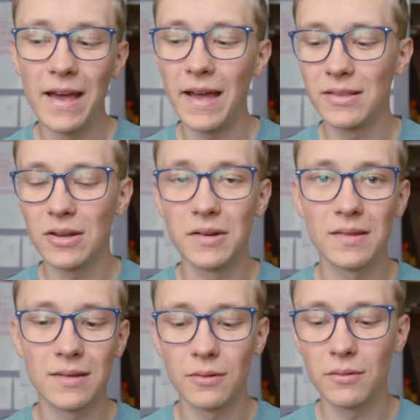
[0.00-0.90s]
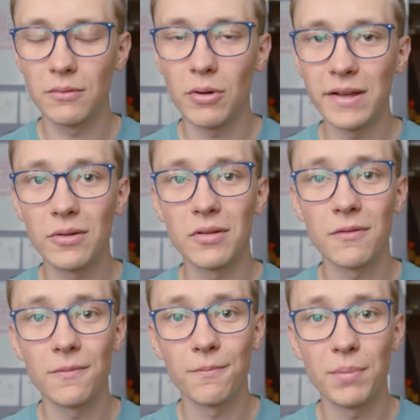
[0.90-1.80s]
and there is still quite a lot
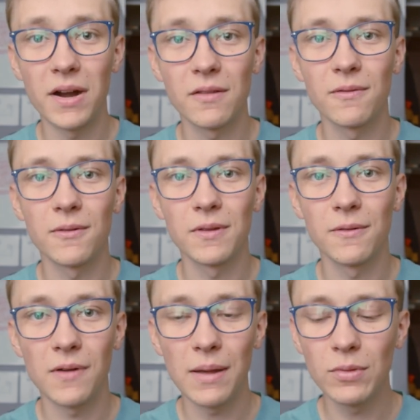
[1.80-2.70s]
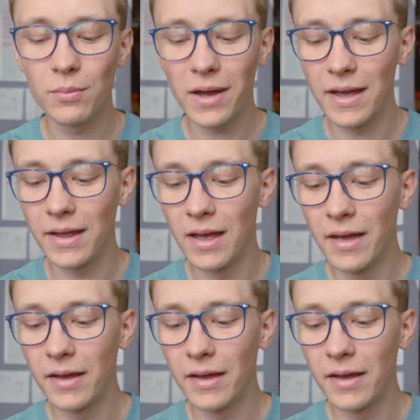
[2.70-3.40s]
of parts for the frame to buy,